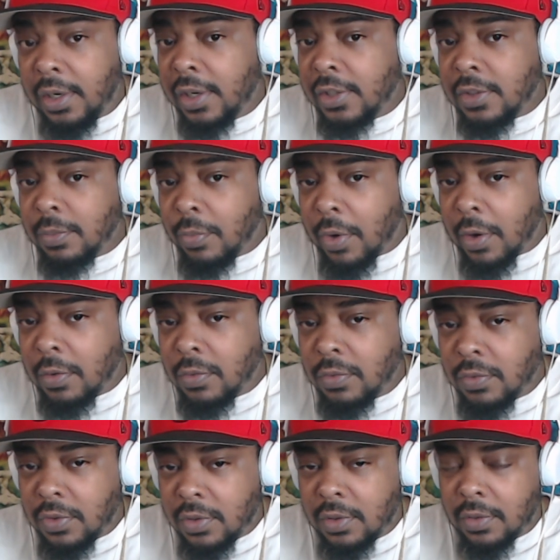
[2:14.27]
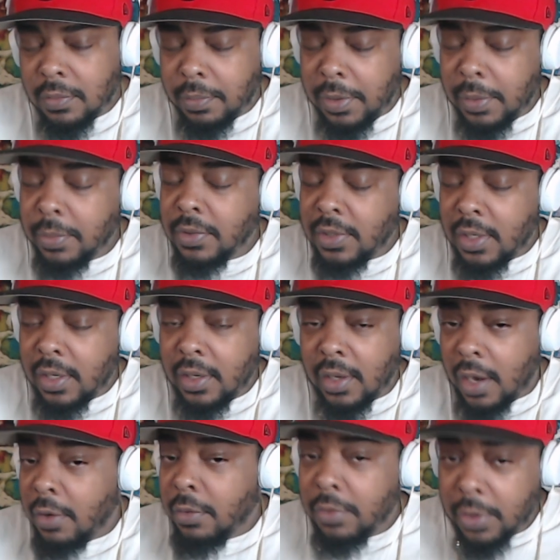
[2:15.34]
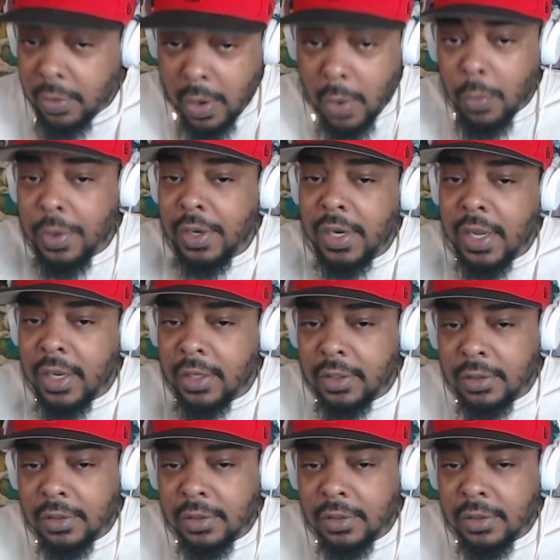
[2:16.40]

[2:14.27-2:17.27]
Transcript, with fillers: did some wrongs. People say I don't know. I wasn't there.